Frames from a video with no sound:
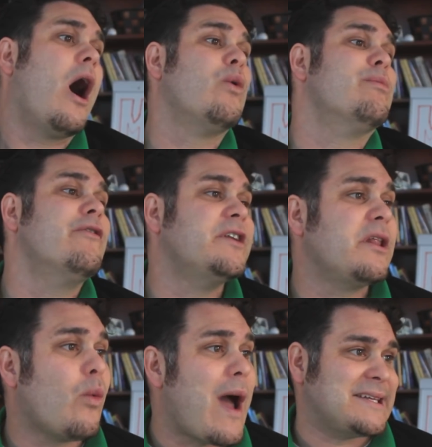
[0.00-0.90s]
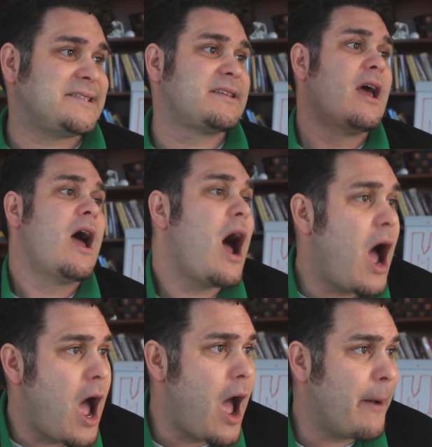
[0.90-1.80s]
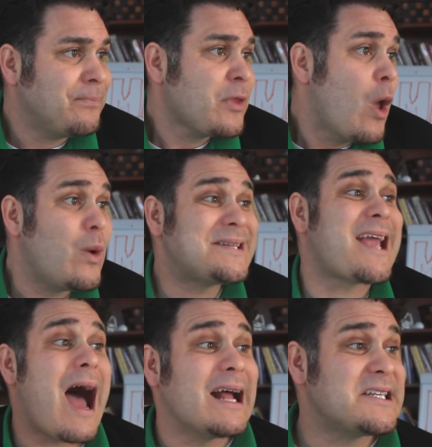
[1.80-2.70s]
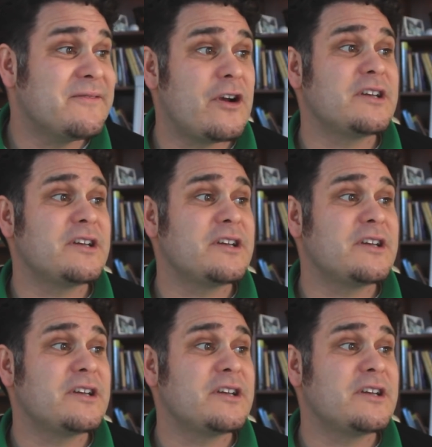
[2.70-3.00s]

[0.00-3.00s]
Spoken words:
Oh, we're moving to the West. Wisconsin